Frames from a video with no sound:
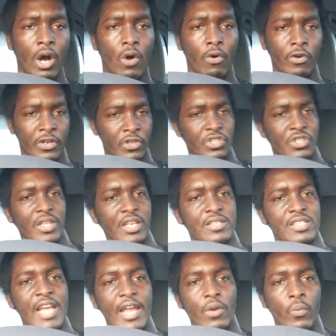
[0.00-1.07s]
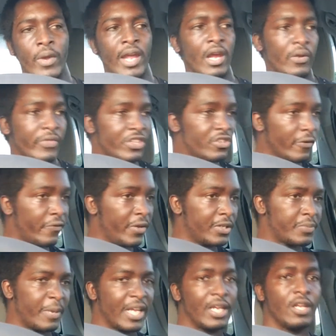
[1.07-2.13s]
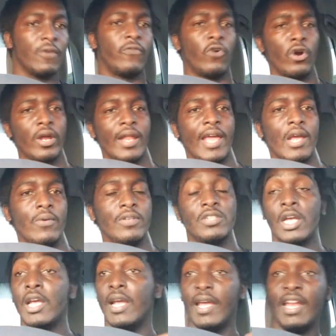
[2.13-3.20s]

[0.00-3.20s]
"Oh, don't you think it's kind of weird that you're speaking in a foreign language?"